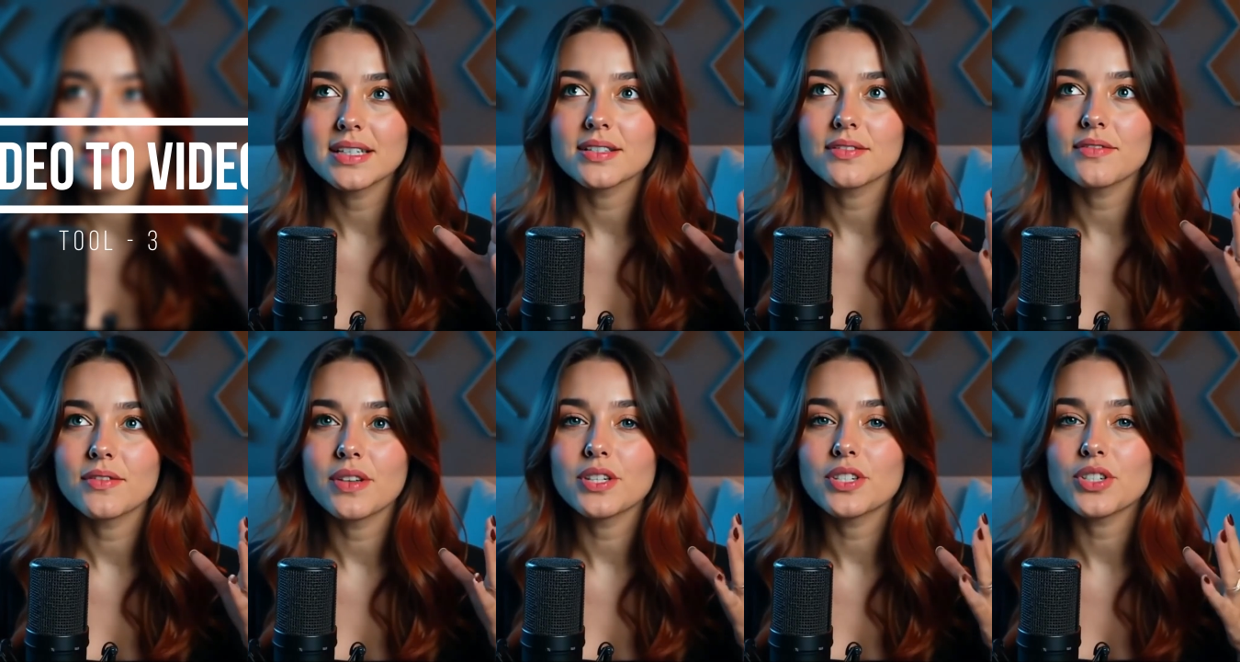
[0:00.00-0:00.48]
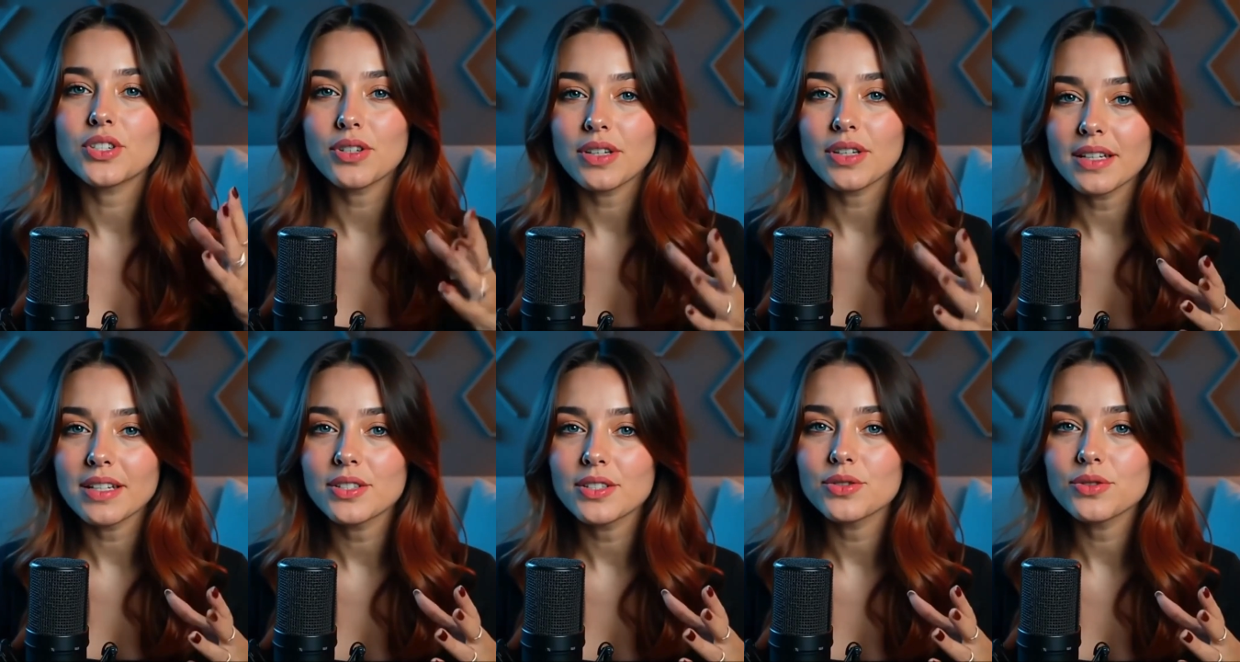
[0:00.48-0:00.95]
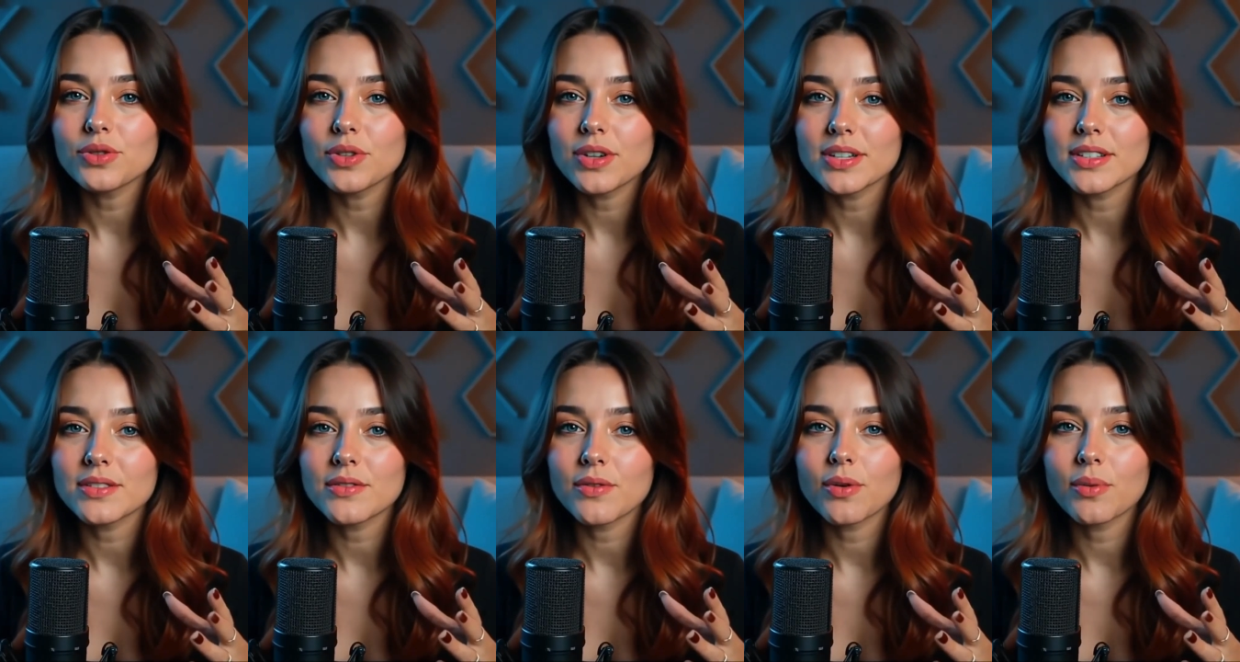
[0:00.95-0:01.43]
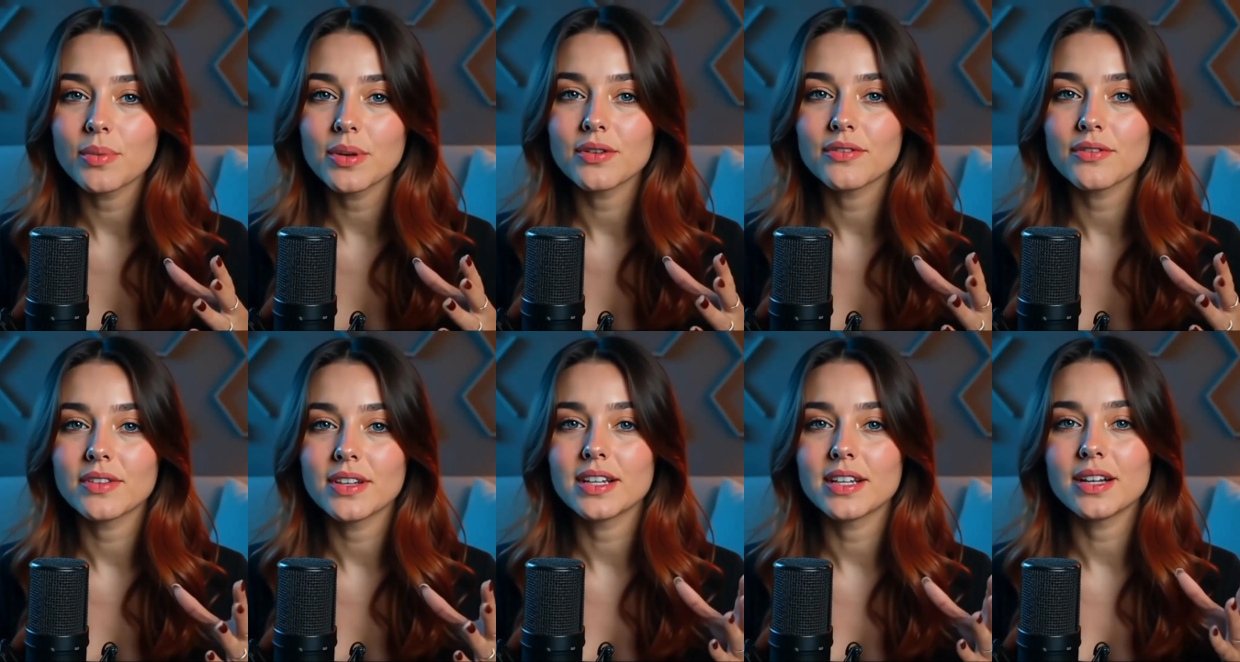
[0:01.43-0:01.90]
This feature lets you transform
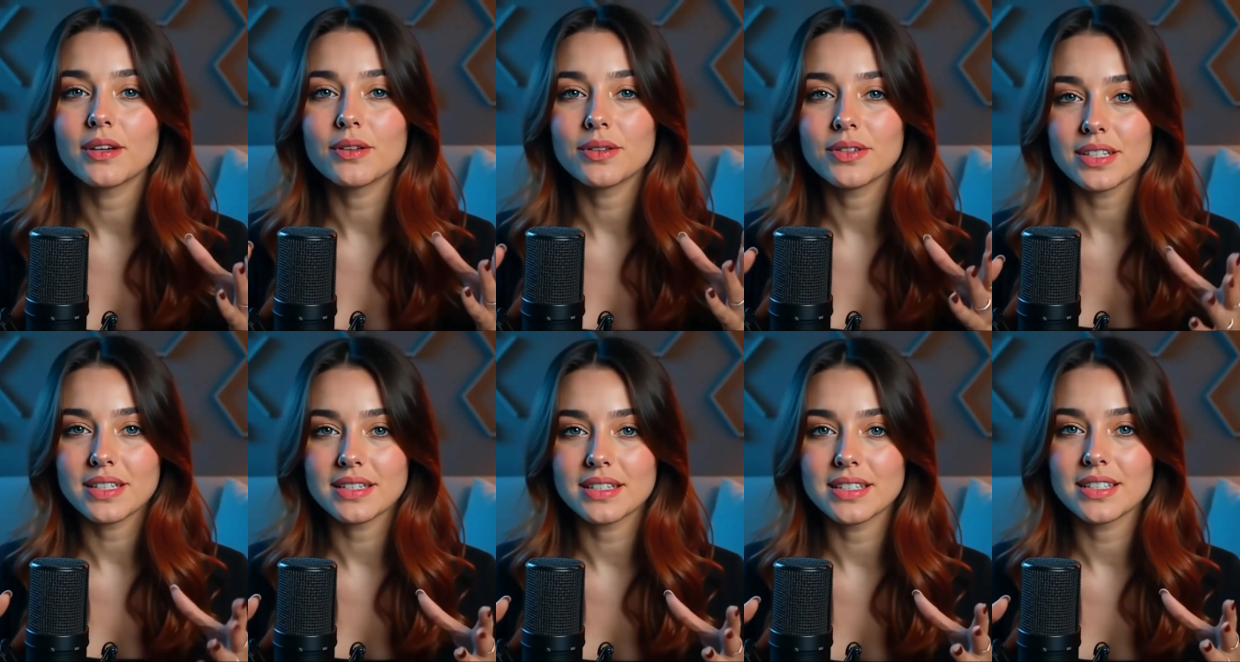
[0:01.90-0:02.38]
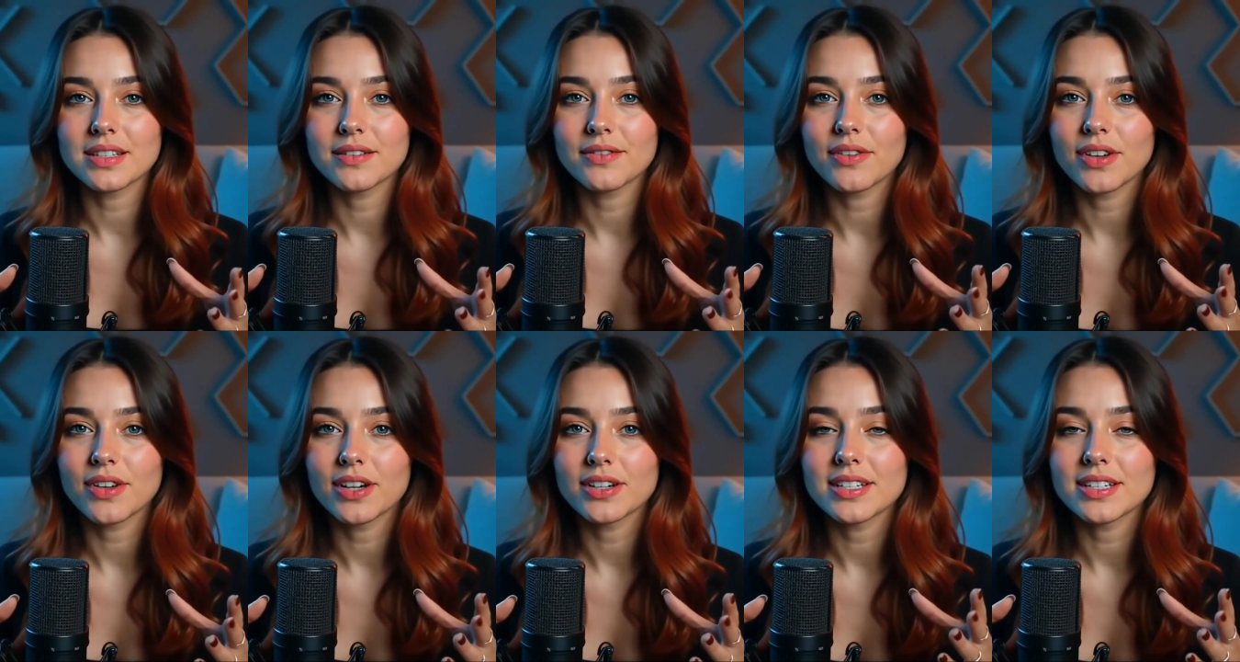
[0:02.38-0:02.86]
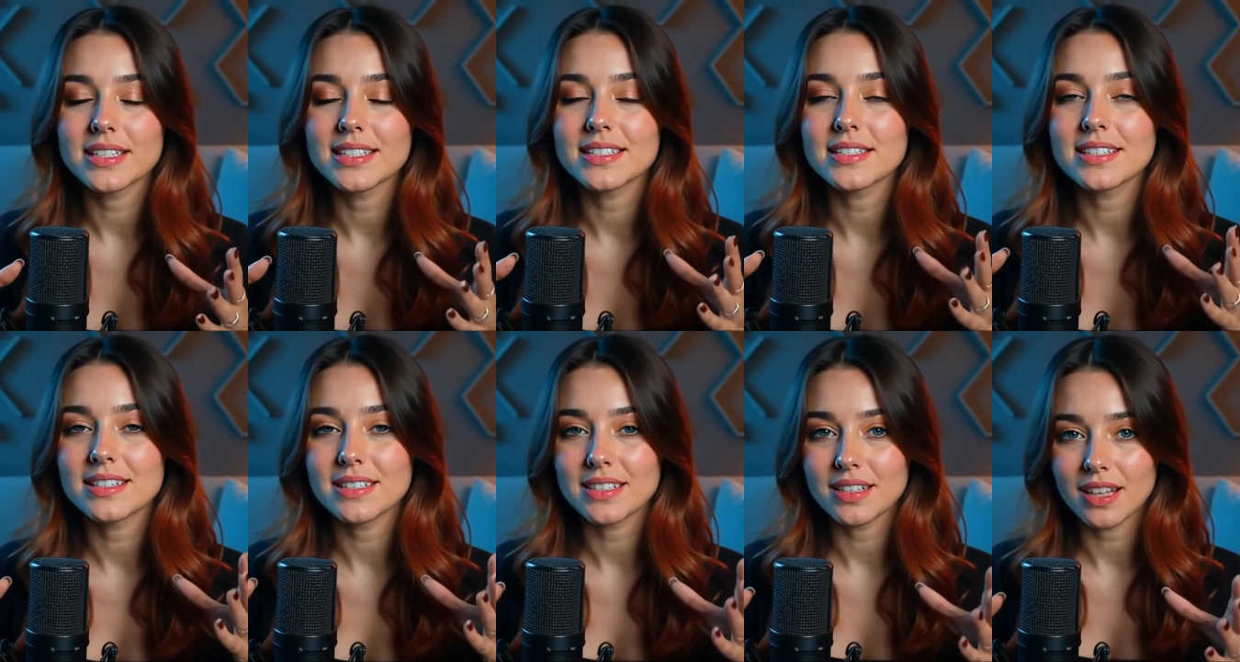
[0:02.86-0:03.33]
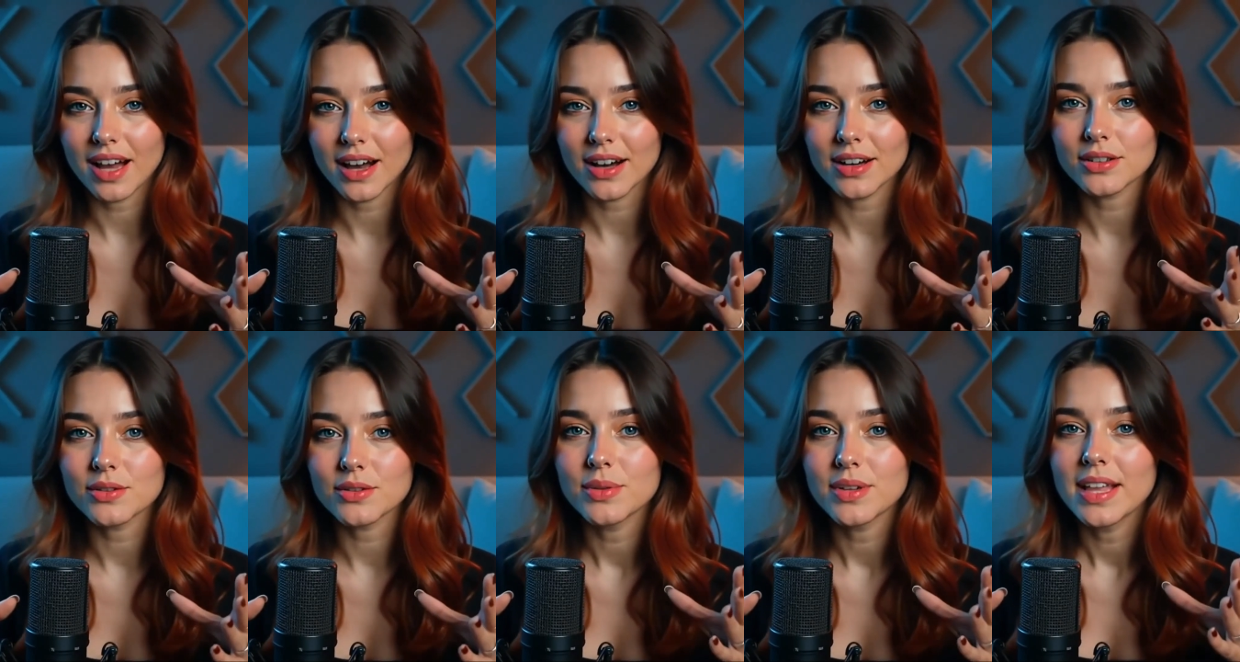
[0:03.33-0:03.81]
your videos into different artistic
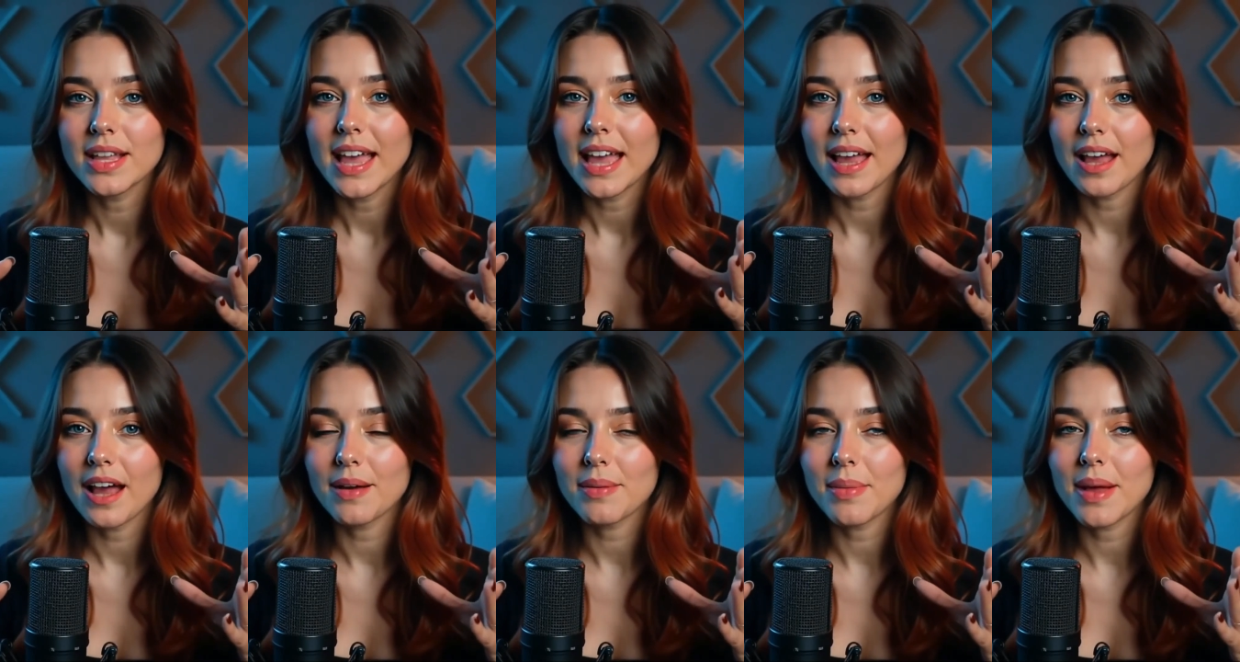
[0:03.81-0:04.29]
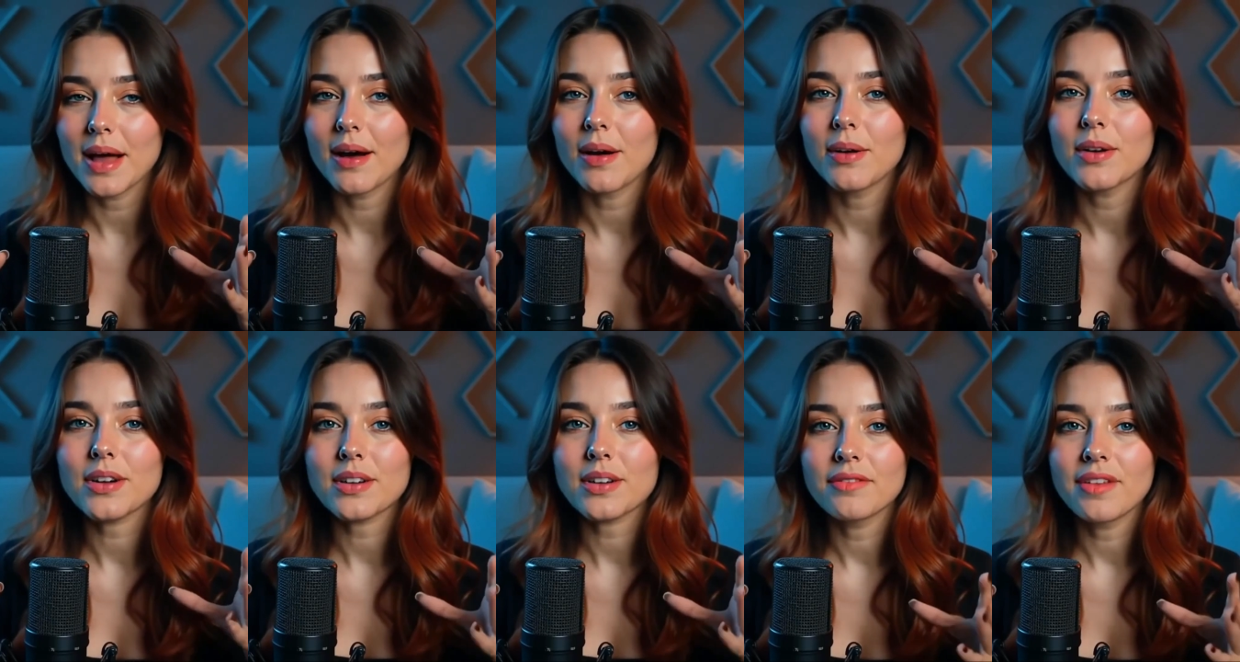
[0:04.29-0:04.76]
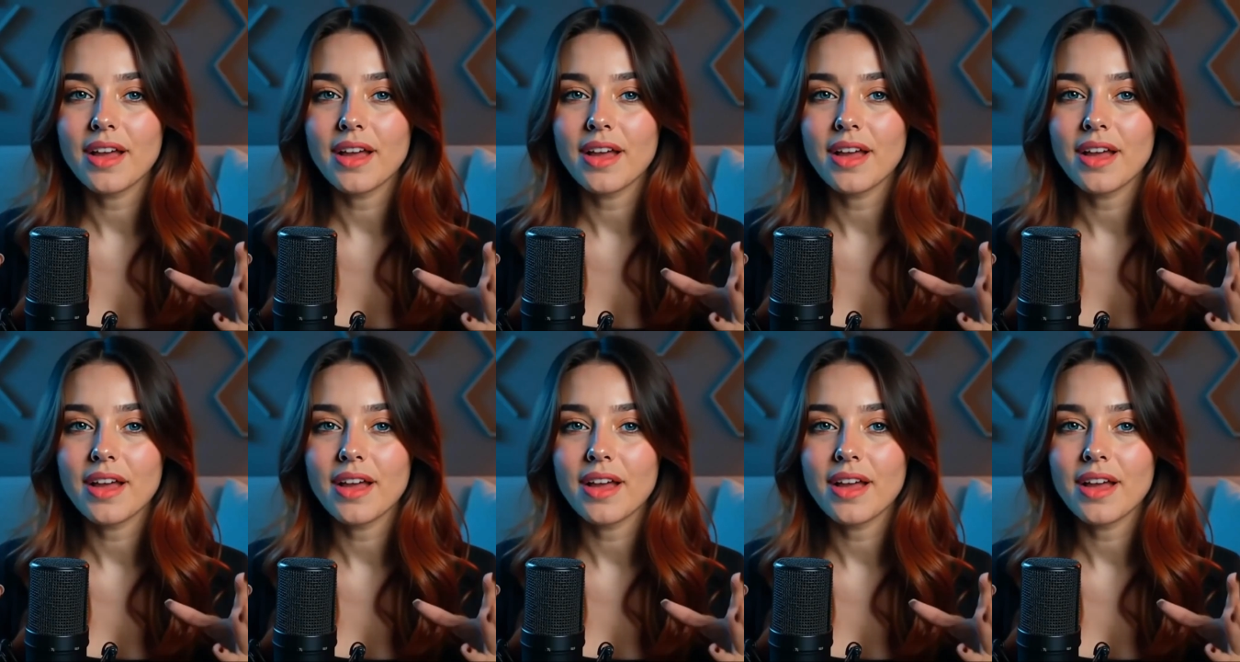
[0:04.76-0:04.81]
styles with AI-powered